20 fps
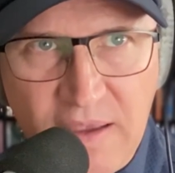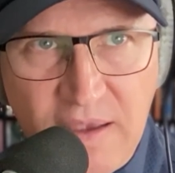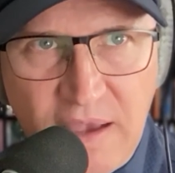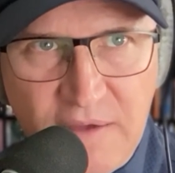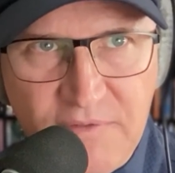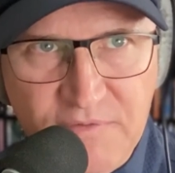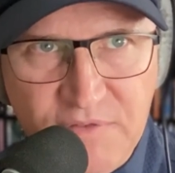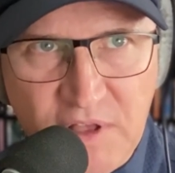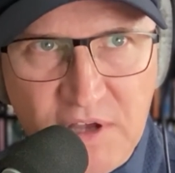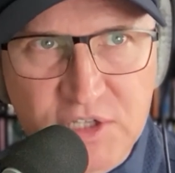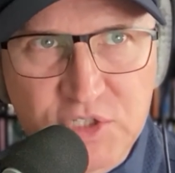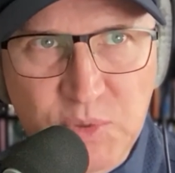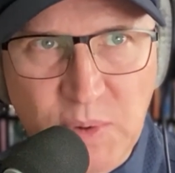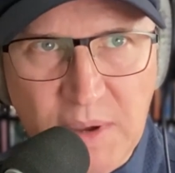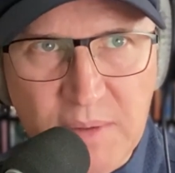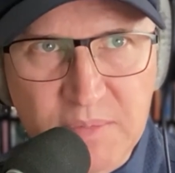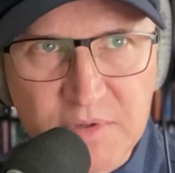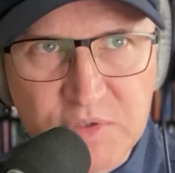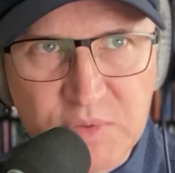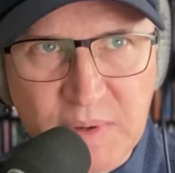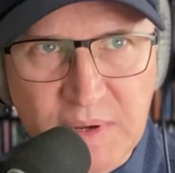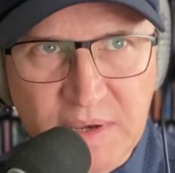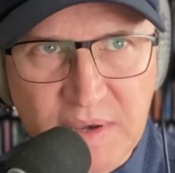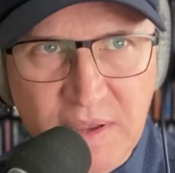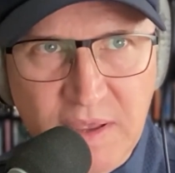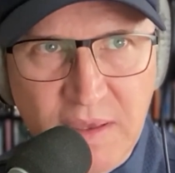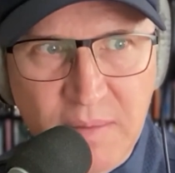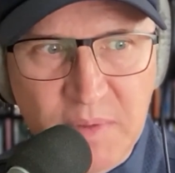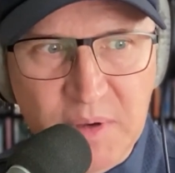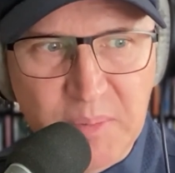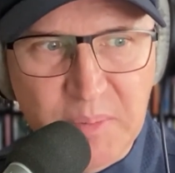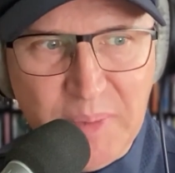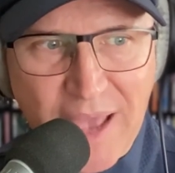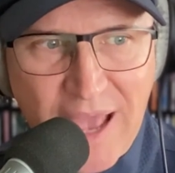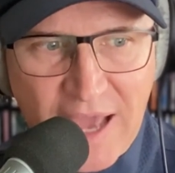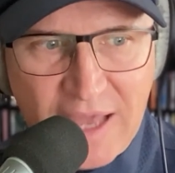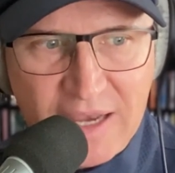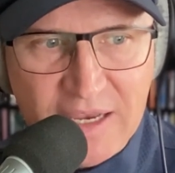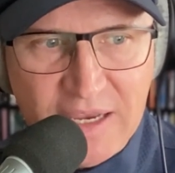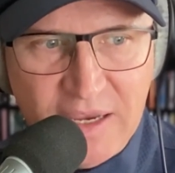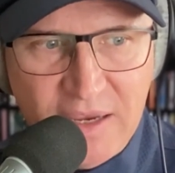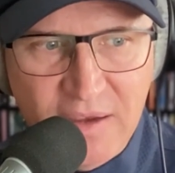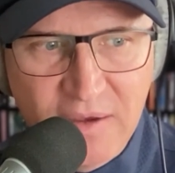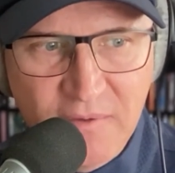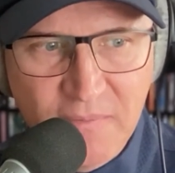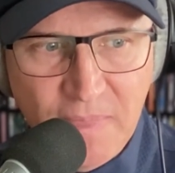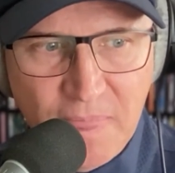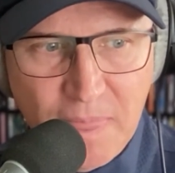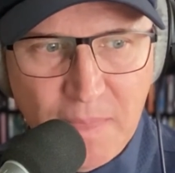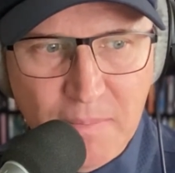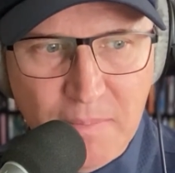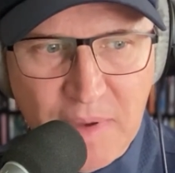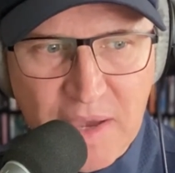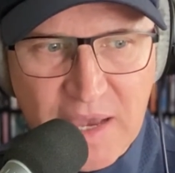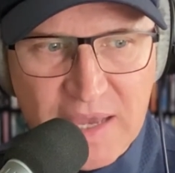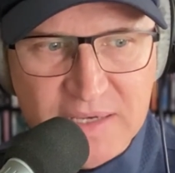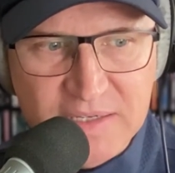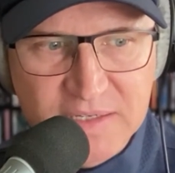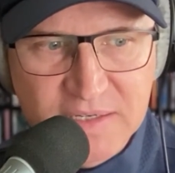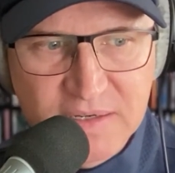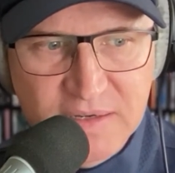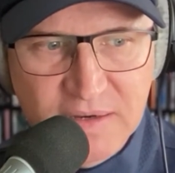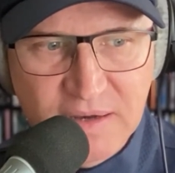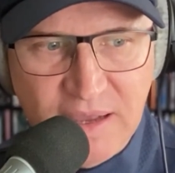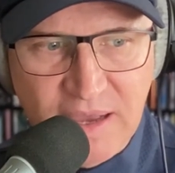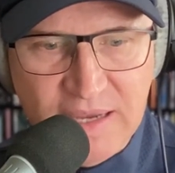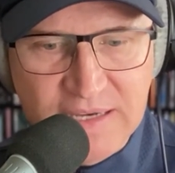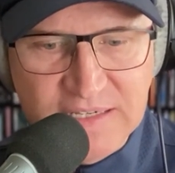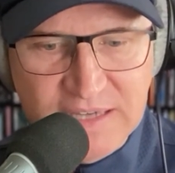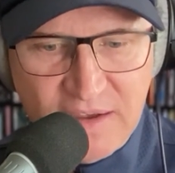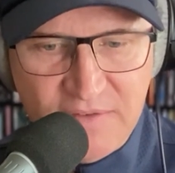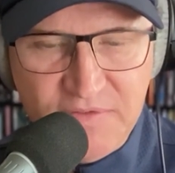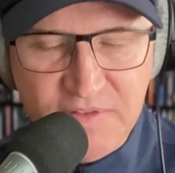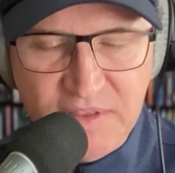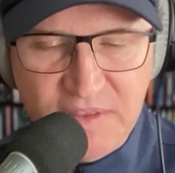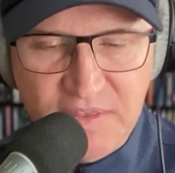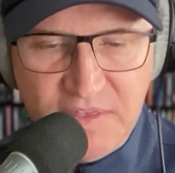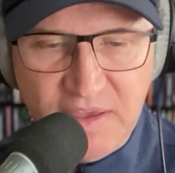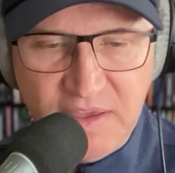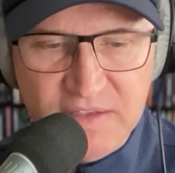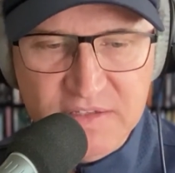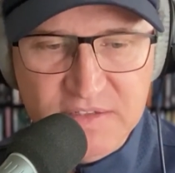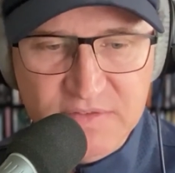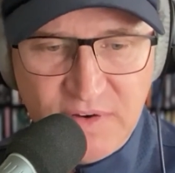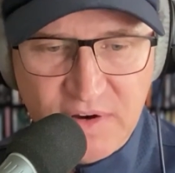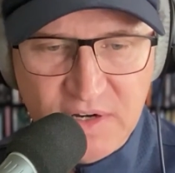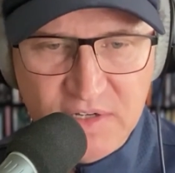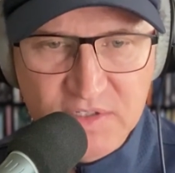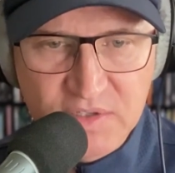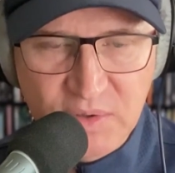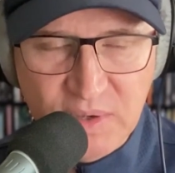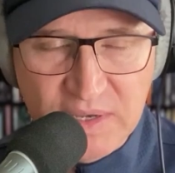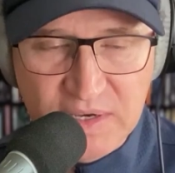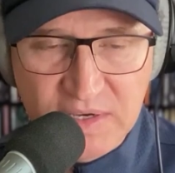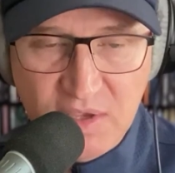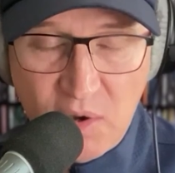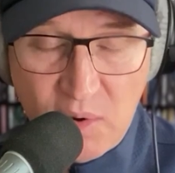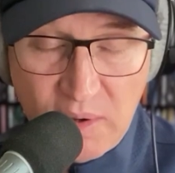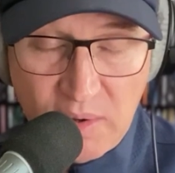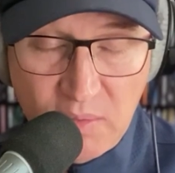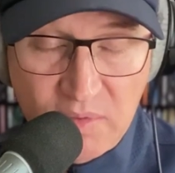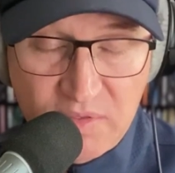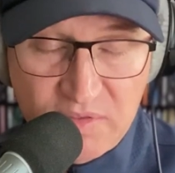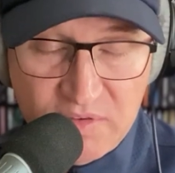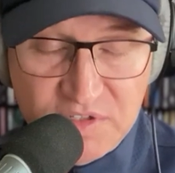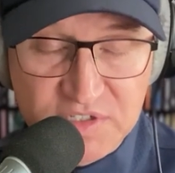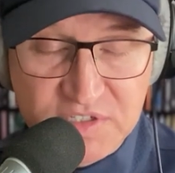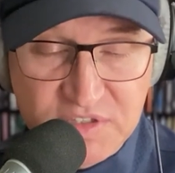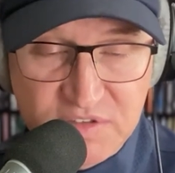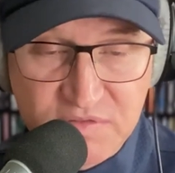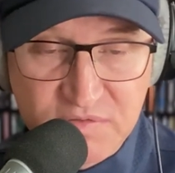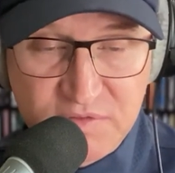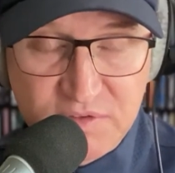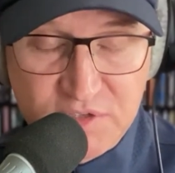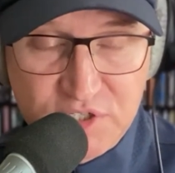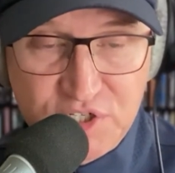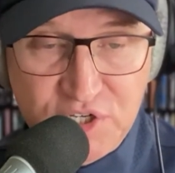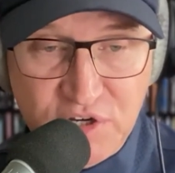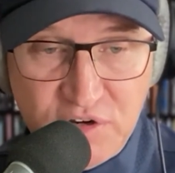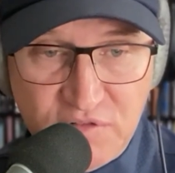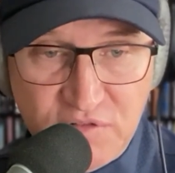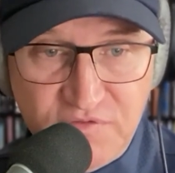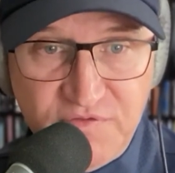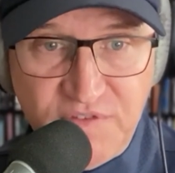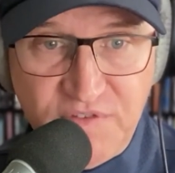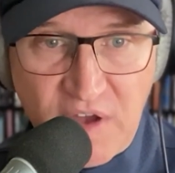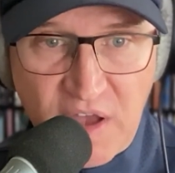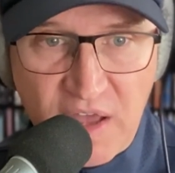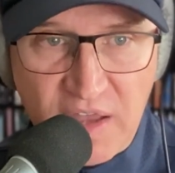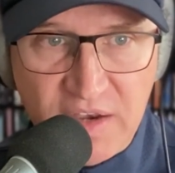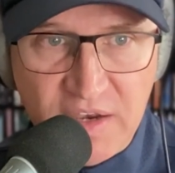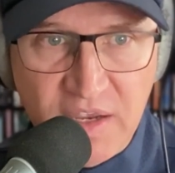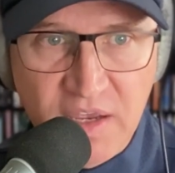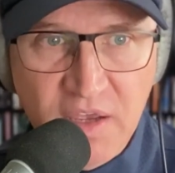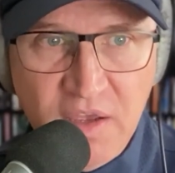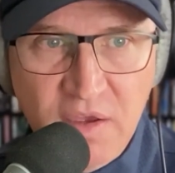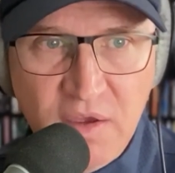fluctuate between him and Patty, but I definitely think as far as it going with just sheer fun,